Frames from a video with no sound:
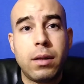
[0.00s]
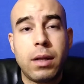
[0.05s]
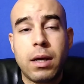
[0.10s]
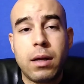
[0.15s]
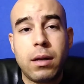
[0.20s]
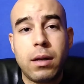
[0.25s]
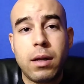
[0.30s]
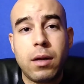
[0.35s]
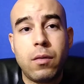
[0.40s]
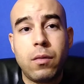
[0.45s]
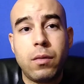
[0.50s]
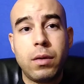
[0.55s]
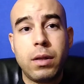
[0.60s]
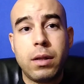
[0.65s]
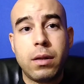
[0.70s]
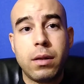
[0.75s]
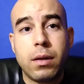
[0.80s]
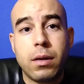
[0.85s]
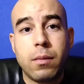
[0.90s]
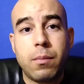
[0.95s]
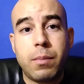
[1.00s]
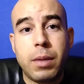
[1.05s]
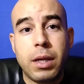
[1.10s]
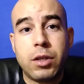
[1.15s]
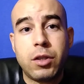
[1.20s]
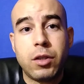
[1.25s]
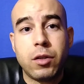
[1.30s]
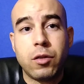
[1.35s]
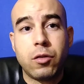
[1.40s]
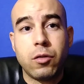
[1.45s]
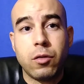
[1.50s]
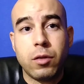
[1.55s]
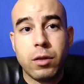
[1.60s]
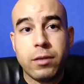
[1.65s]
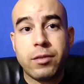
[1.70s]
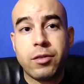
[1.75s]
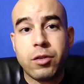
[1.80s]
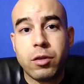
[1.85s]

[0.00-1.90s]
Not only the patients do this,